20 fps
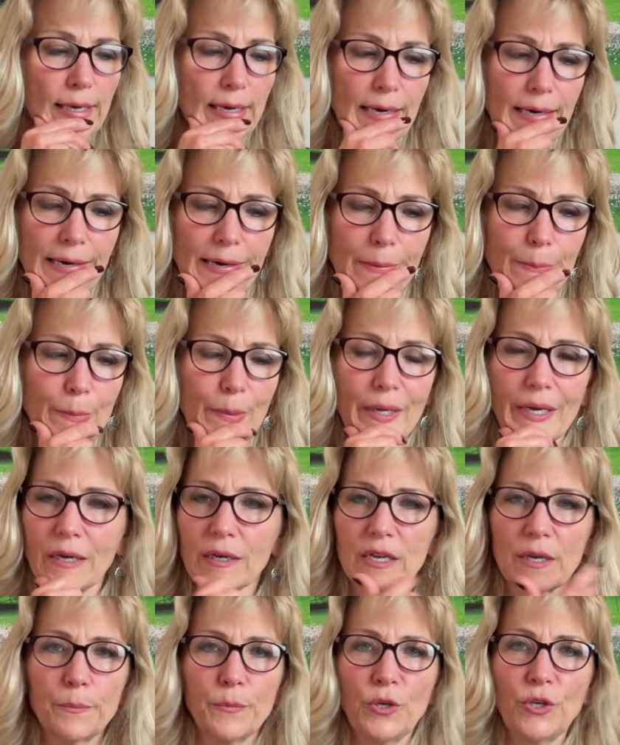um, uh,
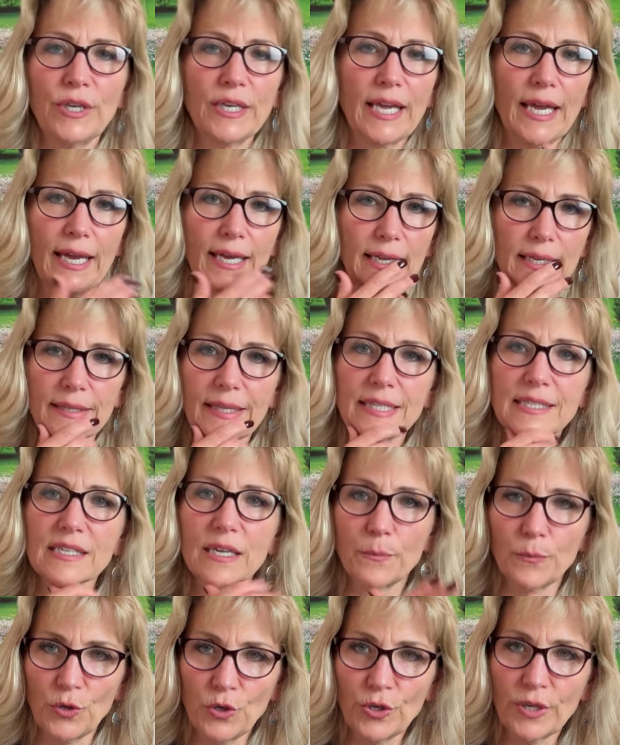communicating. Let's
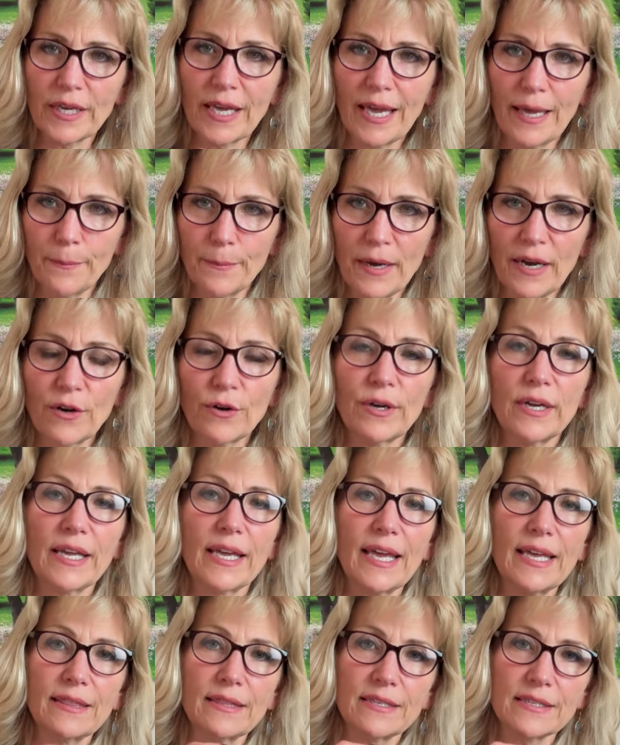communicate better, and
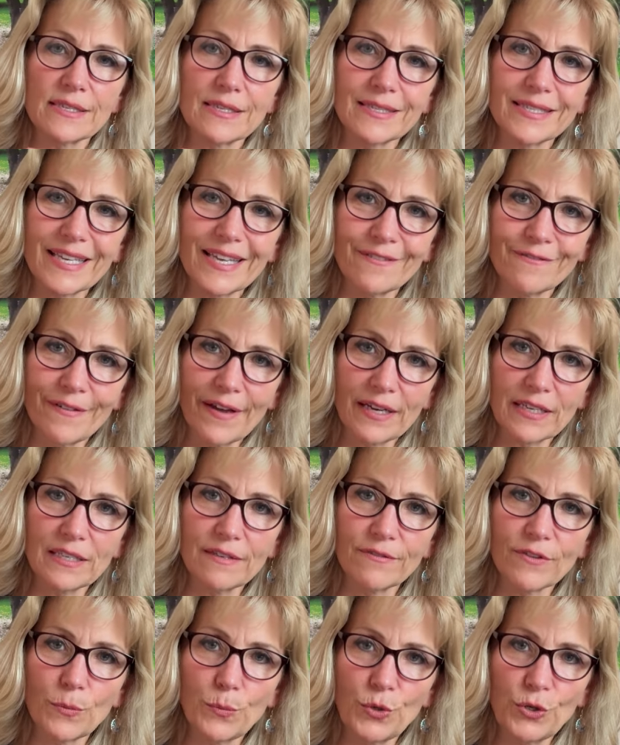again, this is
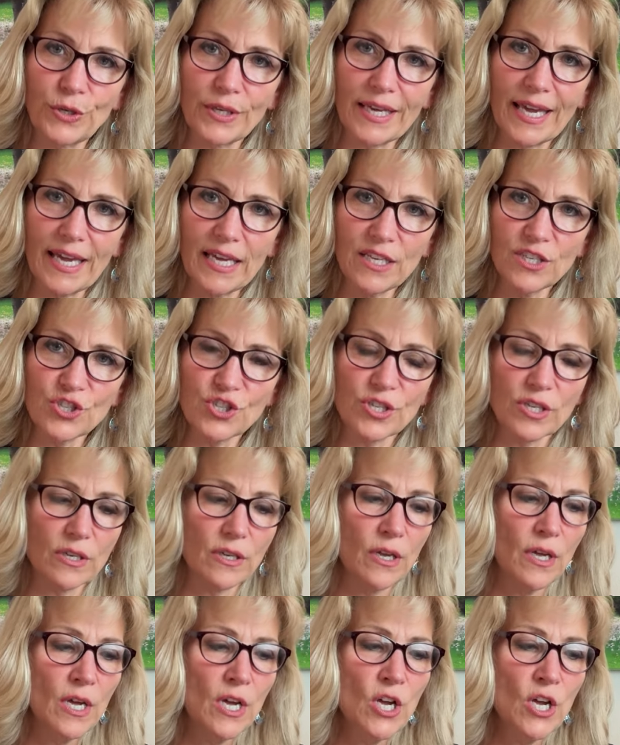effective communication.